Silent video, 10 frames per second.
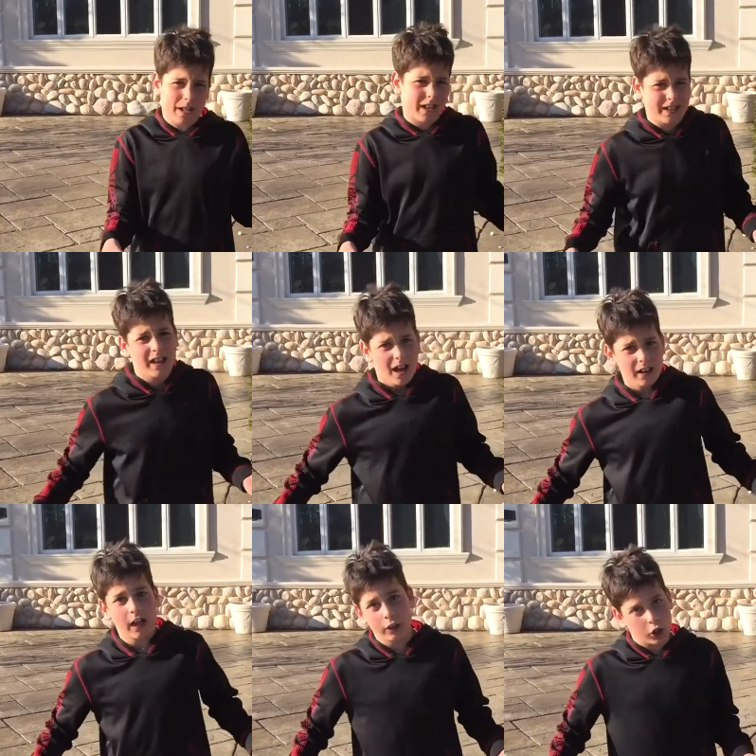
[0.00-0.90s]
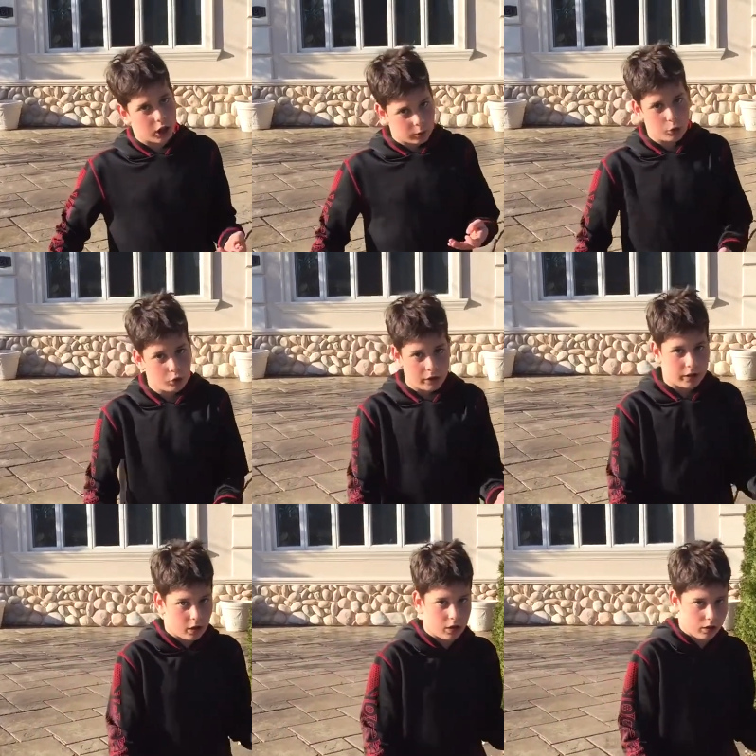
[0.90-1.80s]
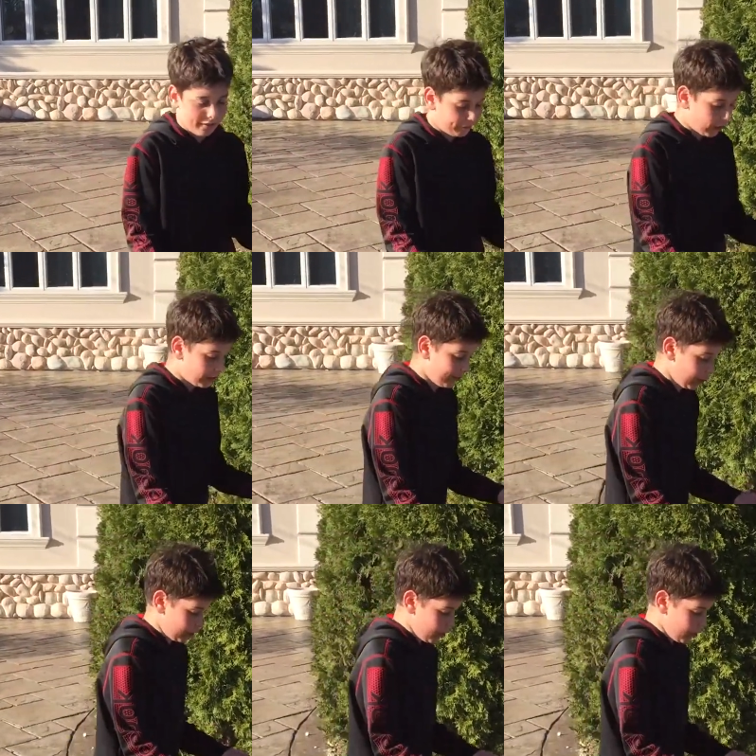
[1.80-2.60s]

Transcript: because then you're gonna ruin your the front of your